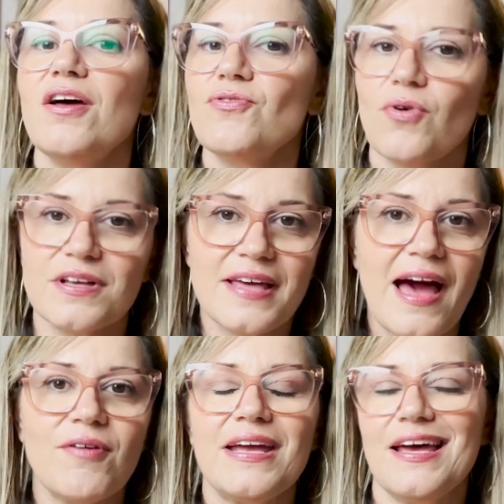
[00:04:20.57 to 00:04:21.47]
North
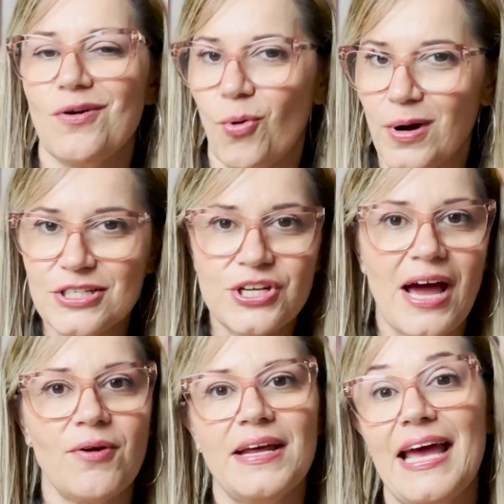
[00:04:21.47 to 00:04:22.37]
County and Orange
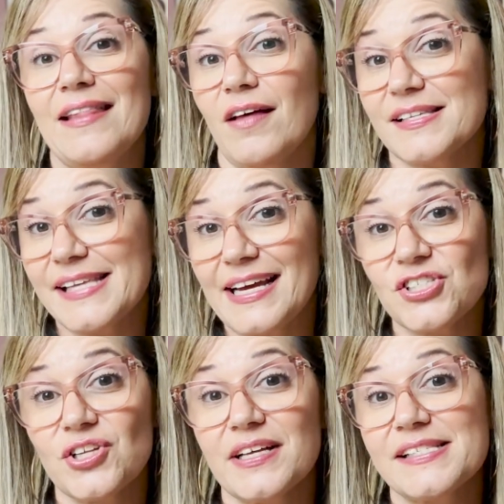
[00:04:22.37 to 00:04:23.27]
County and Los
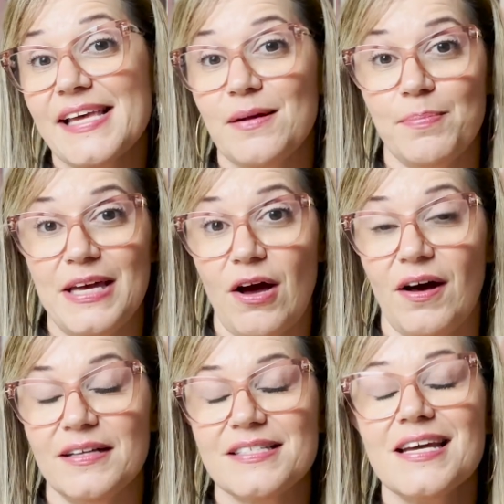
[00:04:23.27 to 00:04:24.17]
Angeles and
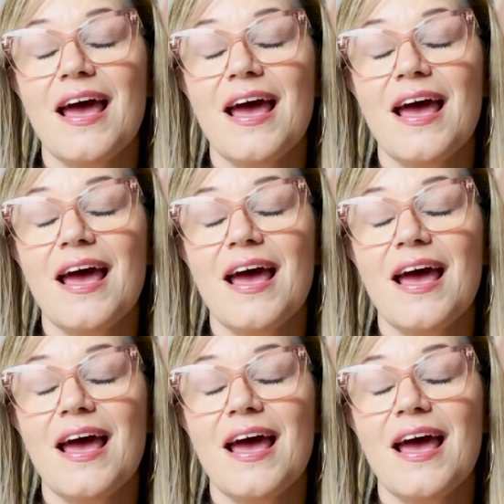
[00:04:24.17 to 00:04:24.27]
beyond.